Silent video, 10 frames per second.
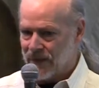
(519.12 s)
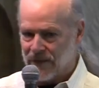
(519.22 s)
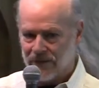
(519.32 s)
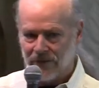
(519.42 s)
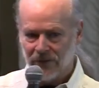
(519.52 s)

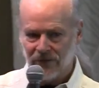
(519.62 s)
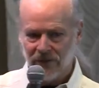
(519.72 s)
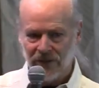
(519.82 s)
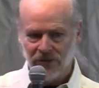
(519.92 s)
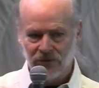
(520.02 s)
And then this
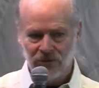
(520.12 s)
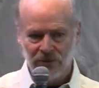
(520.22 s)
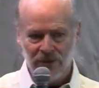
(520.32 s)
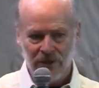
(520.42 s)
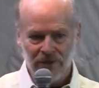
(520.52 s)
leads
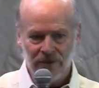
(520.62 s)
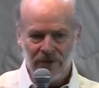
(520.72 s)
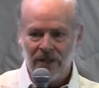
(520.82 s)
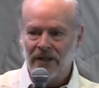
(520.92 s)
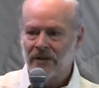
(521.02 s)
to
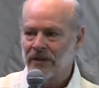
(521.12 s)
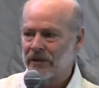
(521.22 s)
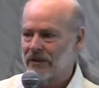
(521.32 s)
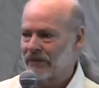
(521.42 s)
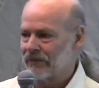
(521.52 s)
another
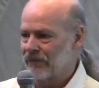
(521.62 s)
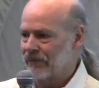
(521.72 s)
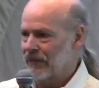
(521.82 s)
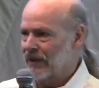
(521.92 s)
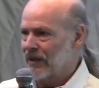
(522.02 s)
area
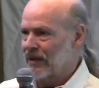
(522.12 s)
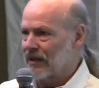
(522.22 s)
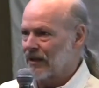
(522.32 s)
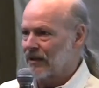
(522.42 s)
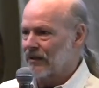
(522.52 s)

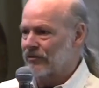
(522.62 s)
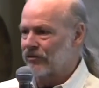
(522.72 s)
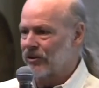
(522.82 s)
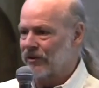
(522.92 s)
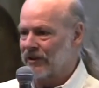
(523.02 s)
of
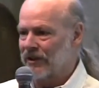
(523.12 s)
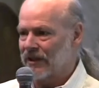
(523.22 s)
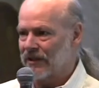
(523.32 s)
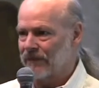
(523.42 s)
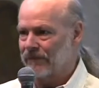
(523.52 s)
slowing
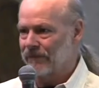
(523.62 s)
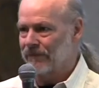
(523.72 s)
down.